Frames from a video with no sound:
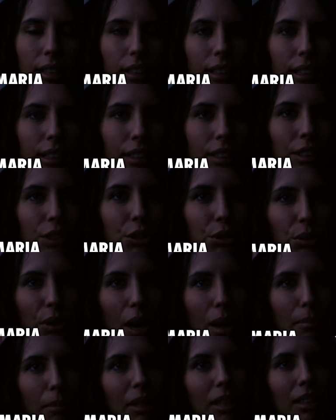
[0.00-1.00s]
like the
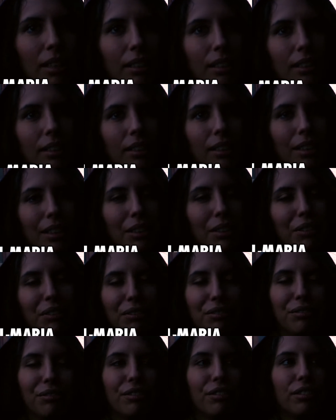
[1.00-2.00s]
drama of
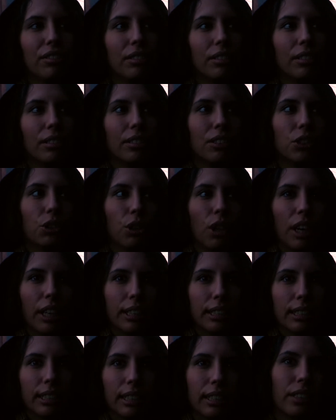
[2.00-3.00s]

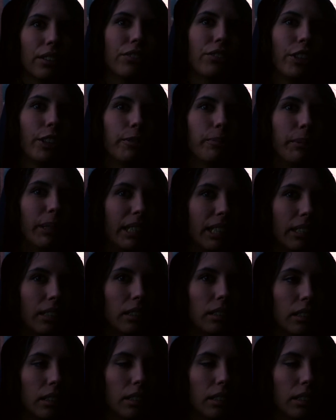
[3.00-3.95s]
trying to get a film made